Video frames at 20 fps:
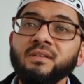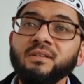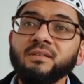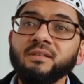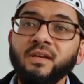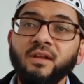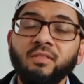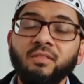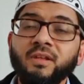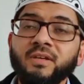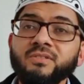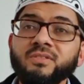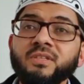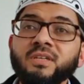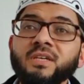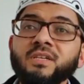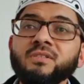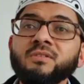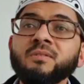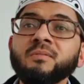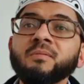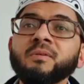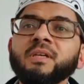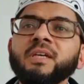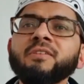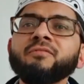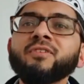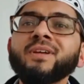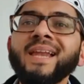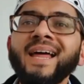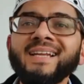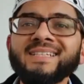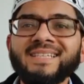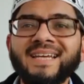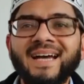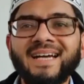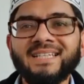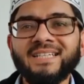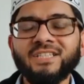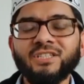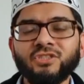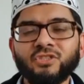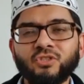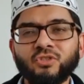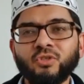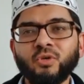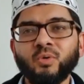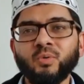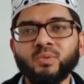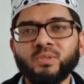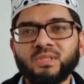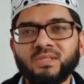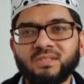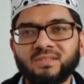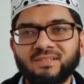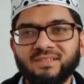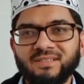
Now Allah says, give glad tidings to those.